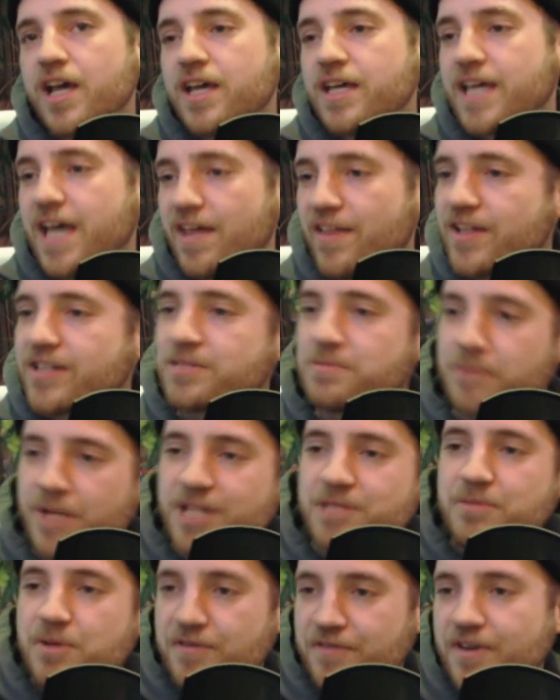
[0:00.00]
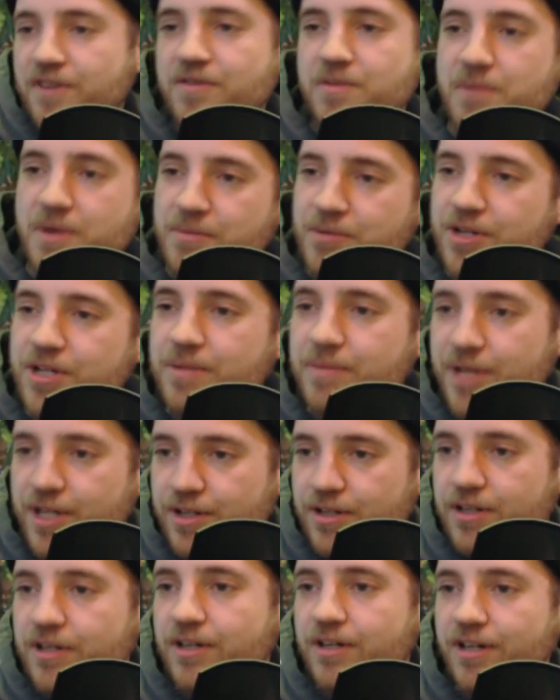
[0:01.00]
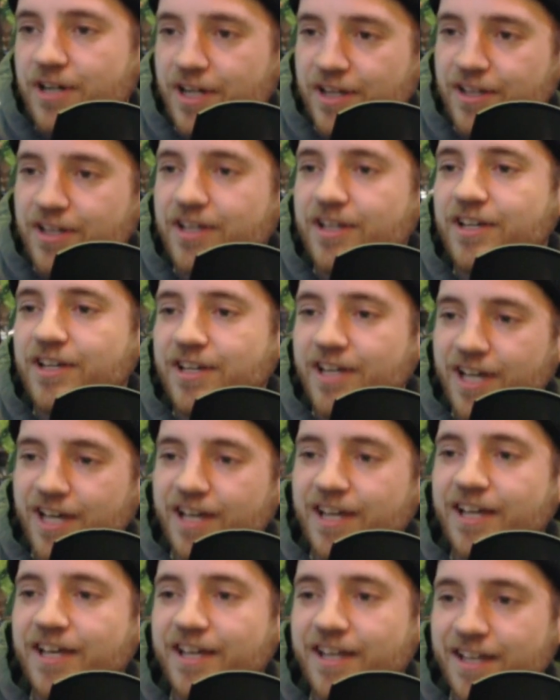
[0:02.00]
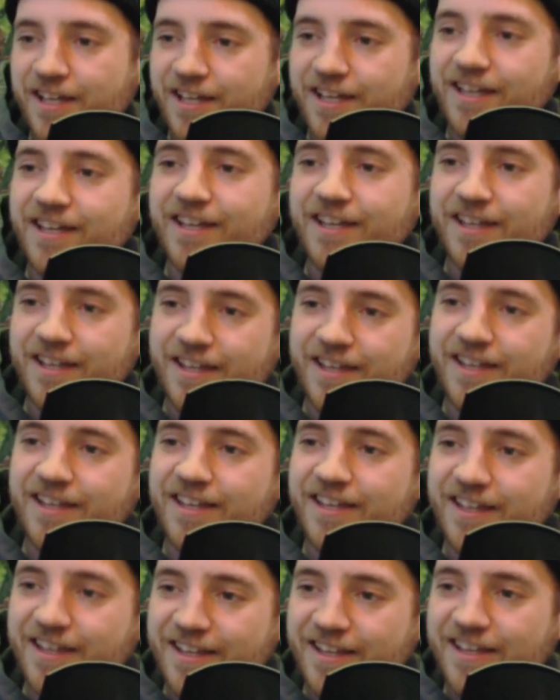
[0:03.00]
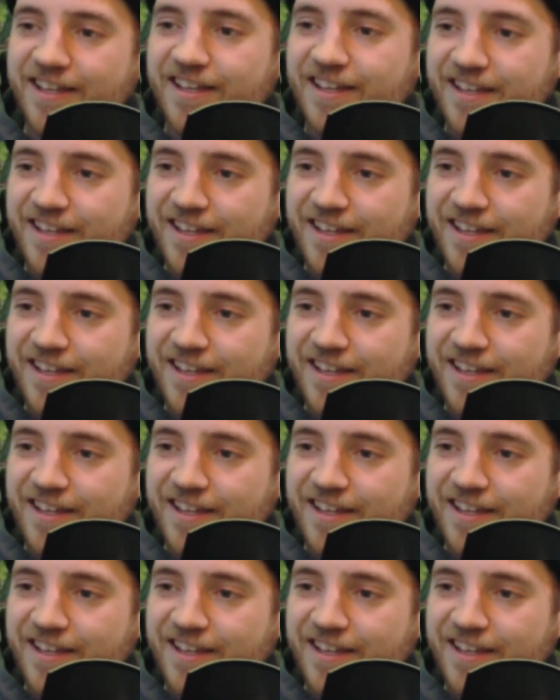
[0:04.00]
That's my favorite memory of Bender. That's really cool, man. See, that's